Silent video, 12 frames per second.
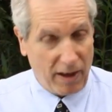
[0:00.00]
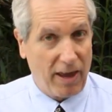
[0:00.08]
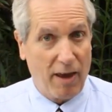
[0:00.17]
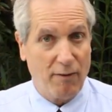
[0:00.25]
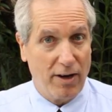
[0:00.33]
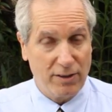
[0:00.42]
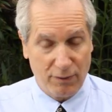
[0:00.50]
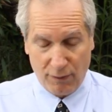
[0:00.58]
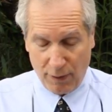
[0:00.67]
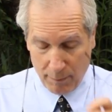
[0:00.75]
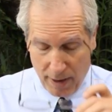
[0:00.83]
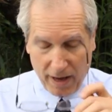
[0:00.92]
They gave us the
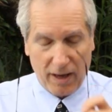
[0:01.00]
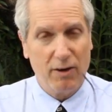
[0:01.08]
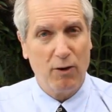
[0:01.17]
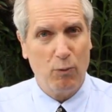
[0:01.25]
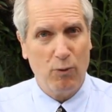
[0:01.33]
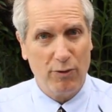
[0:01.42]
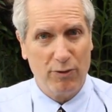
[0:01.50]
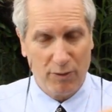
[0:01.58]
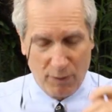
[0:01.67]
feedback, and they're worth